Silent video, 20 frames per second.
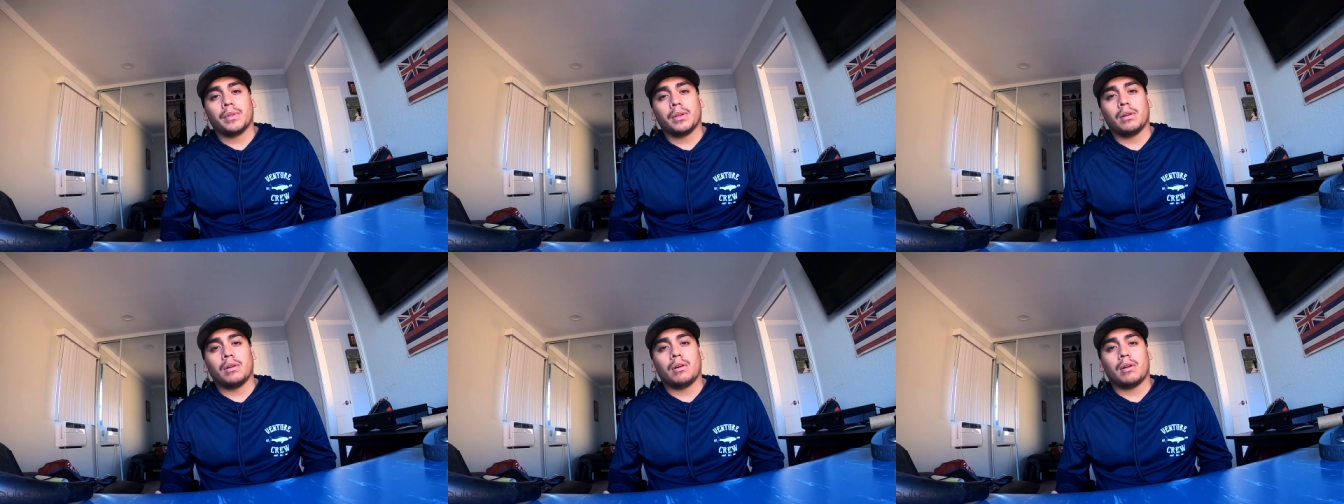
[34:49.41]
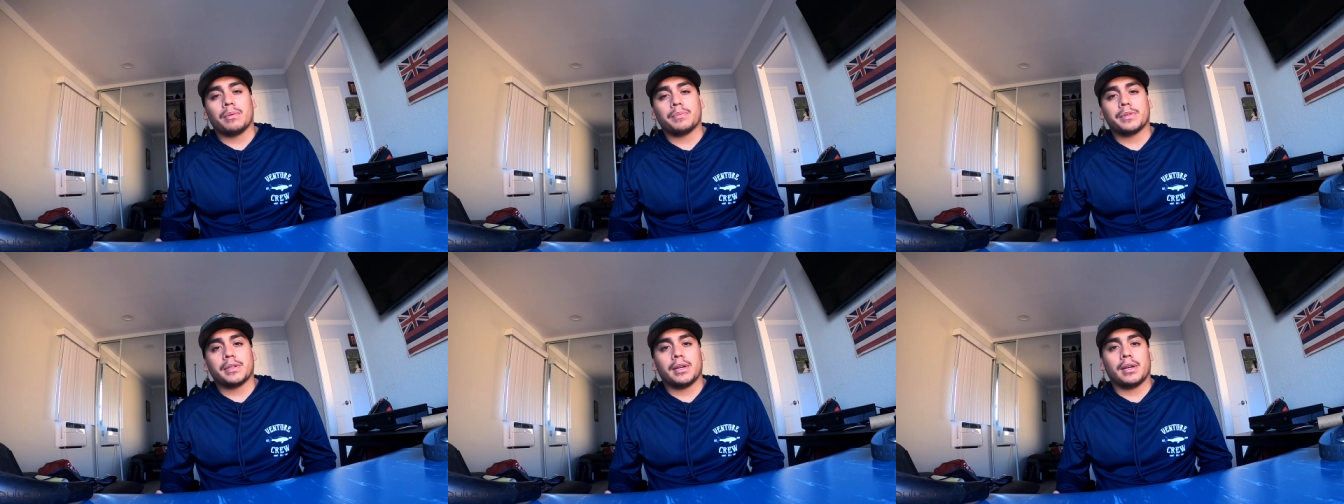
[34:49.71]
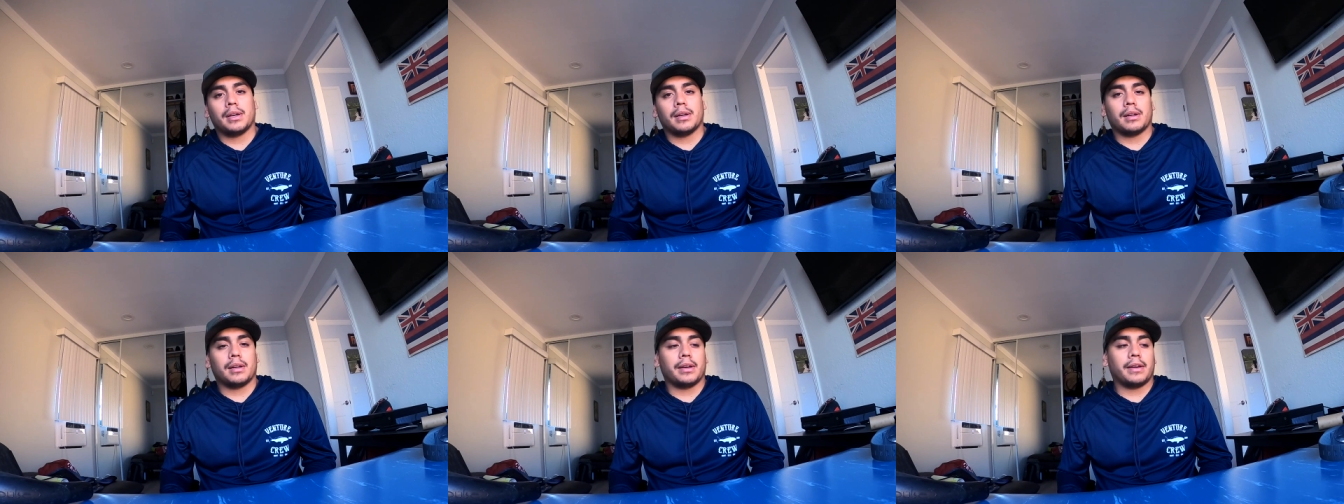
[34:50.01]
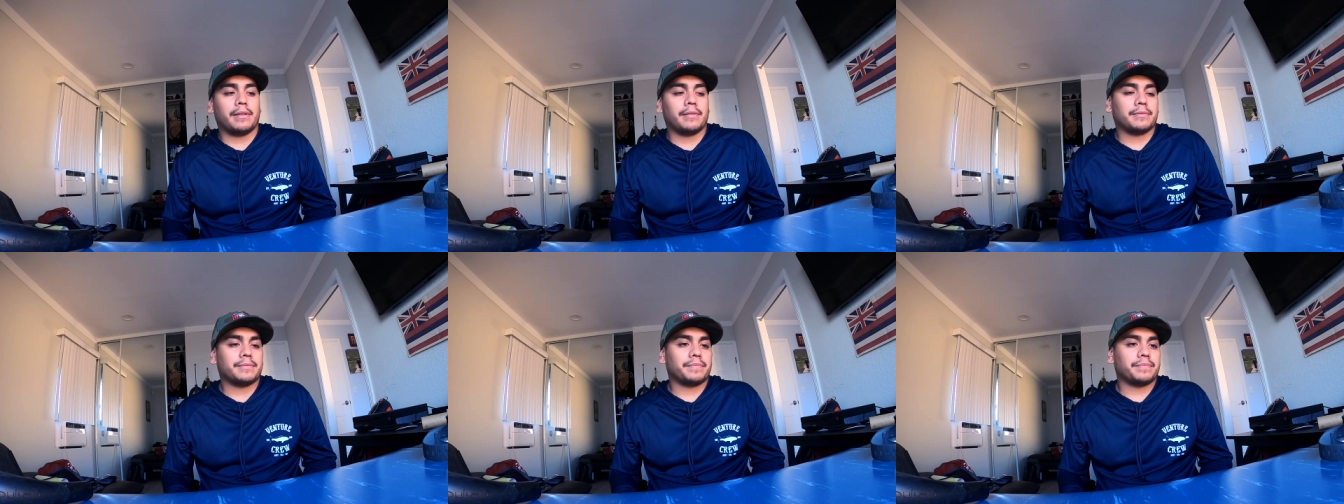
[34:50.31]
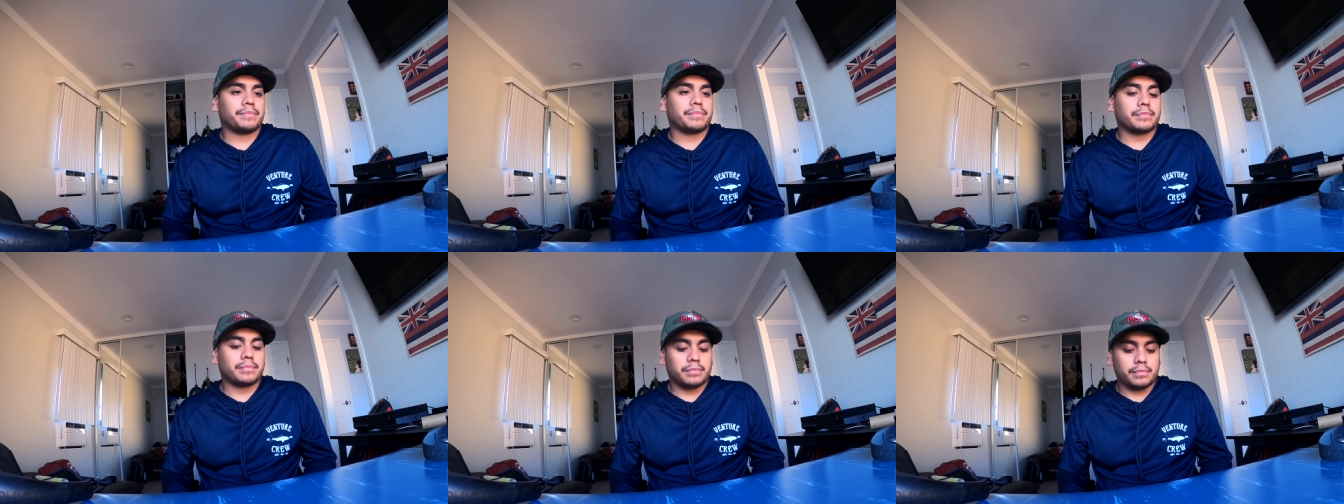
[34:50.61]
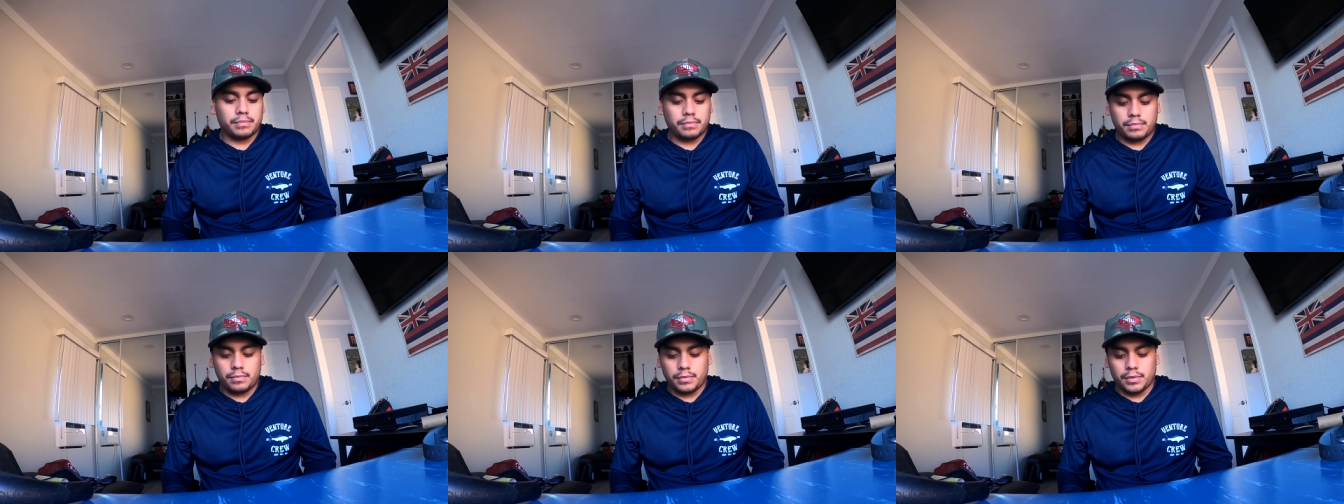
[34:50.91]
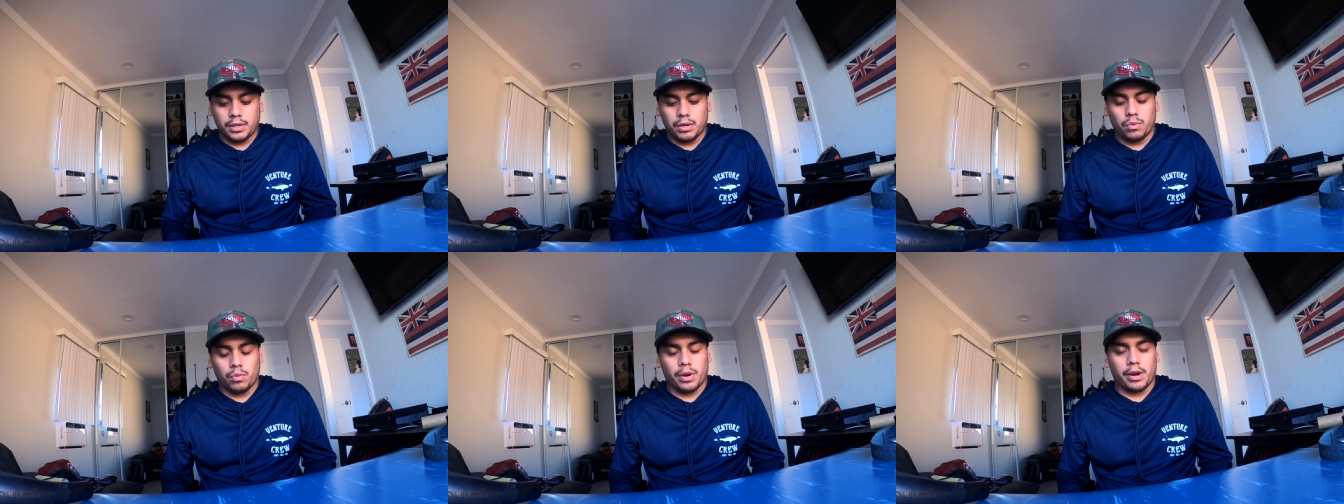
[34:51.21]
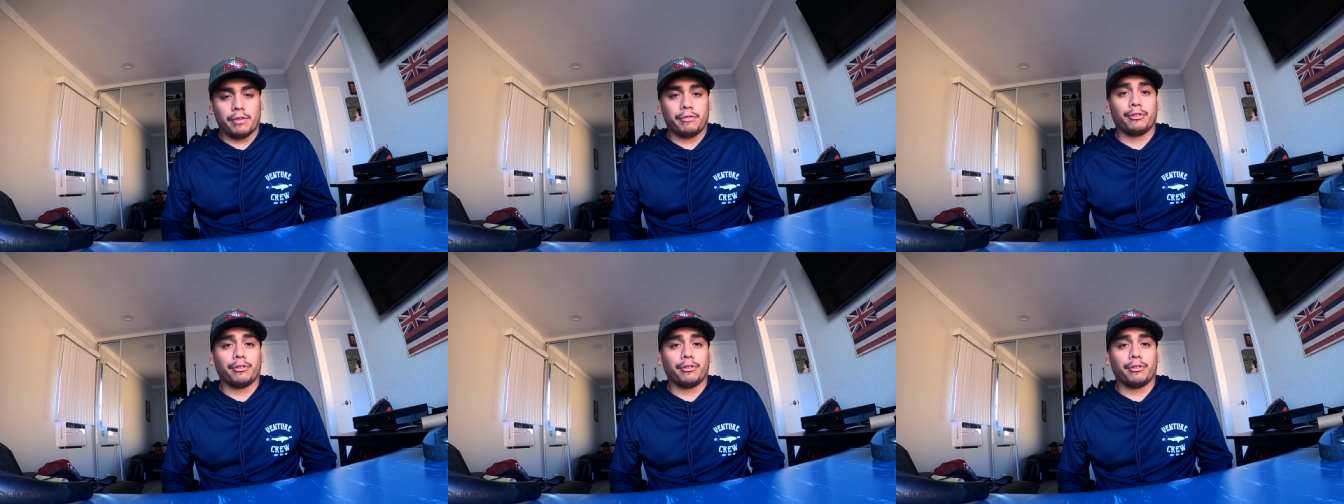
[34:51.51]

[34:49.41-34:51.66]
You know what I'm saying? Like when